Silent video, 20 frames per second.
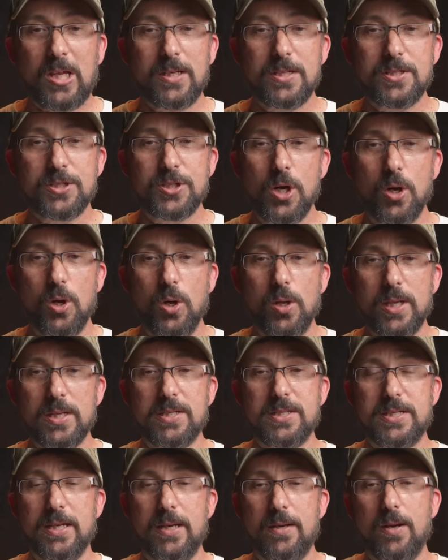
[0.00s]
So
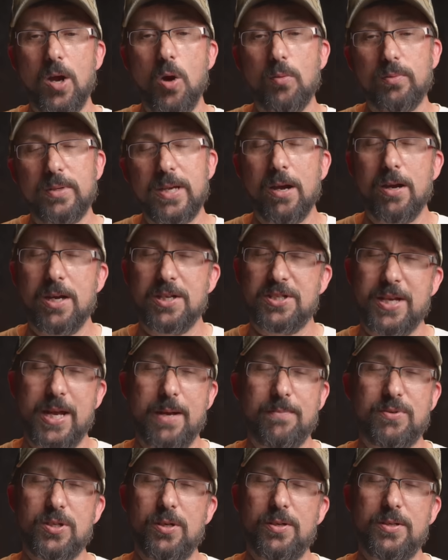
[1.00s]
let's see. Oh, Garrett
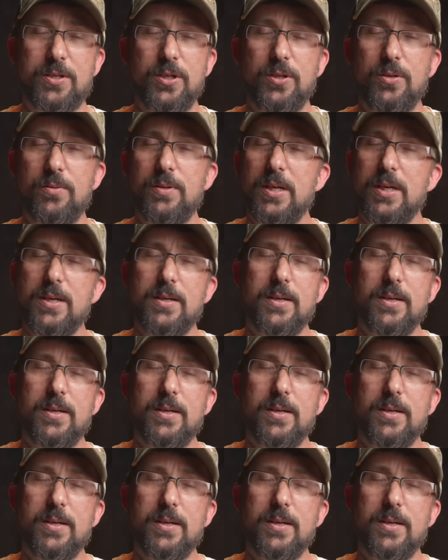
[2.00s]
Samsel too.